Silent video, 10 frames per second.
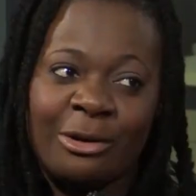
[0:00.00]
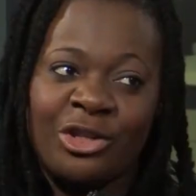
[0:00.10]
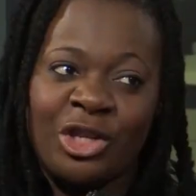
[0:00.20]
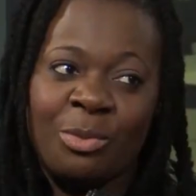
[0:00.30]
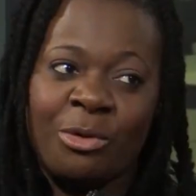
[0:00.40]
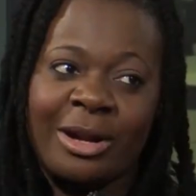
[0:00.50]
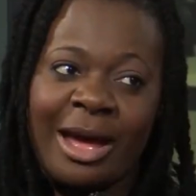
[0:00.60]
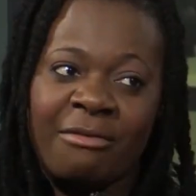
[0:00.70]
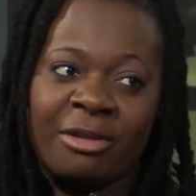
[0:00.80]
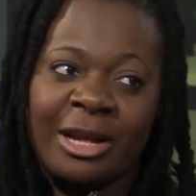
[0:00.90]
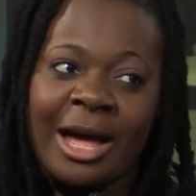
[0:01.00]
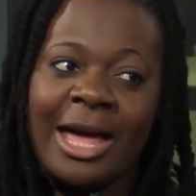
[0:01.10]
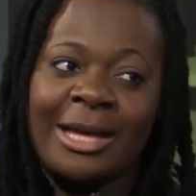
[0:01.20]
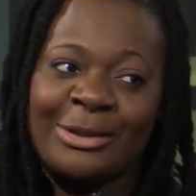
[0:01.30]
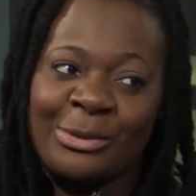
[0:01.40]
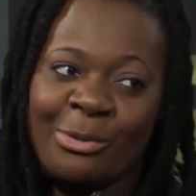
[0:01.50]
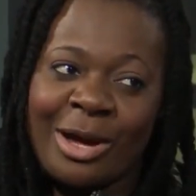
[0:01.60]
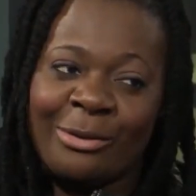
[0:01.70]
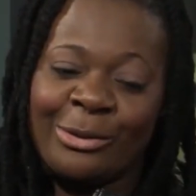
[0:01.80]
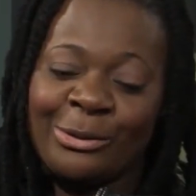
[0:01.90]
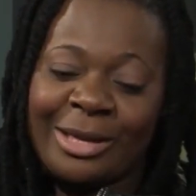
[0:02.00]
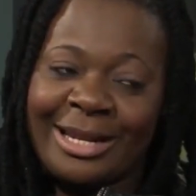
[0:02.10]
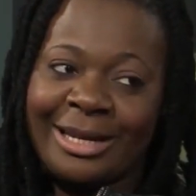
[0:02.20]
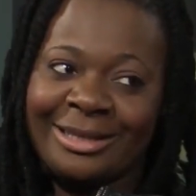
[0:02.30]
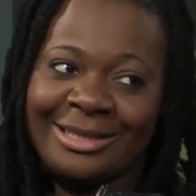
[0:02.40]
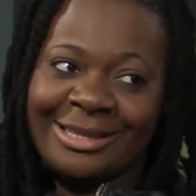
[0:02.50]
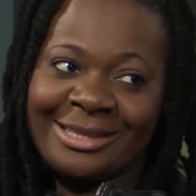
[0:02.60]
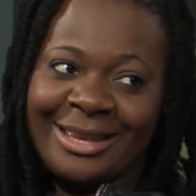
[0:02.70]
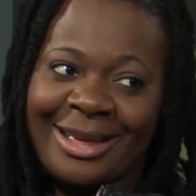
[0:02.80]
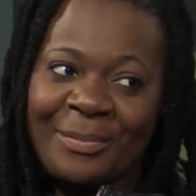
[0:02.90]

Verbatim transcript: you, she brought Africa into one onto that little disc.